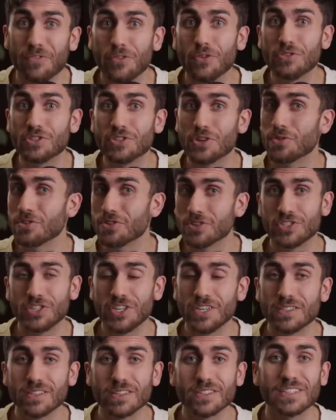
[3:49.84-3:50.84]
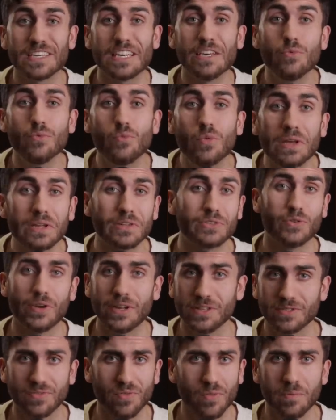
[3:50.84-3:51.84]
If you turn to Jesus, he will
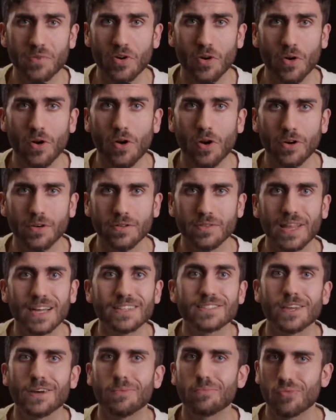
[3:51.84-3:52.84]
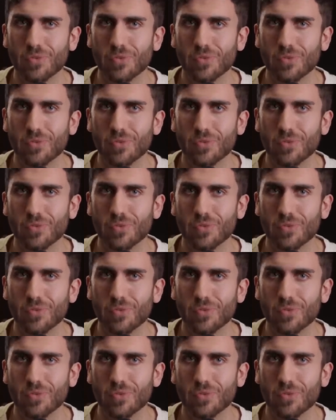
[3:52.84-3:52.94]
transform your heart. That's a